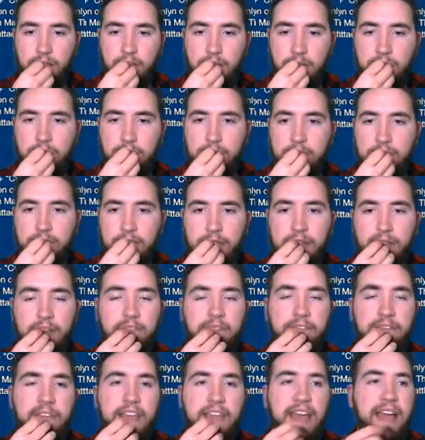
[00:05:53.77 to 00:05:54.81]
Because
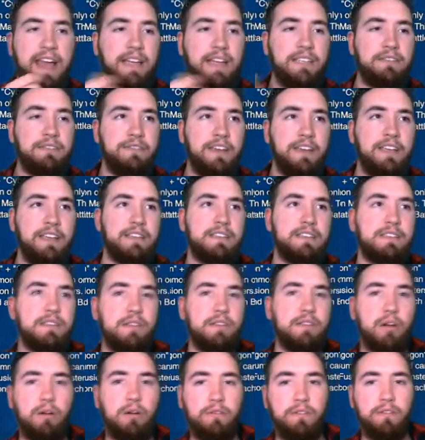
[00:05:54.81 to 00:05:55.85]
if he activates
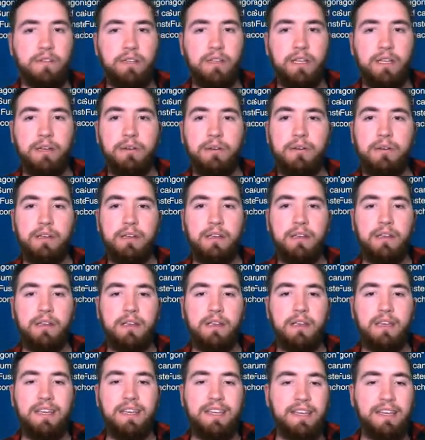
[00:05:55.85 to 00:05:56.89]
Overload,
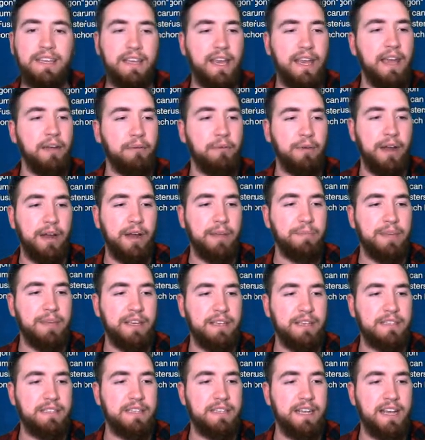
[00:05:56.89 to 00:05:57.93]
he can't, right?
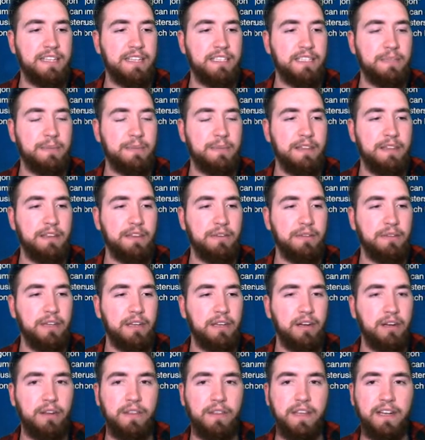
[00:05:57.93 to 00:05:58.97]
Because it has to be the only
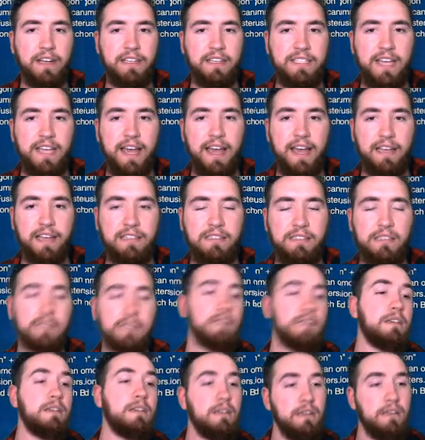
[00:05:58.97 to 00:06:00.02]
card that attacks.
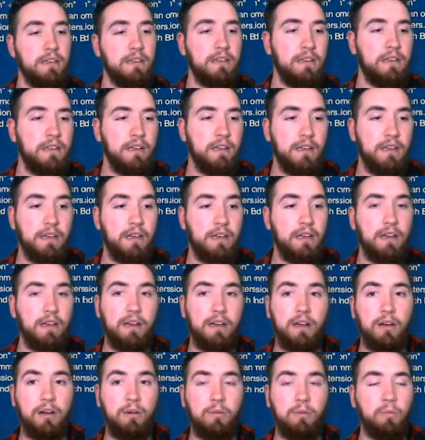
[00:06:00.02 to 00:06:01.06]

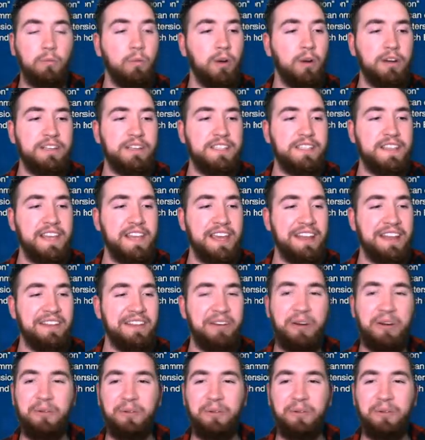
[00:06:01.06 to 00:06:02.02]
Where's the...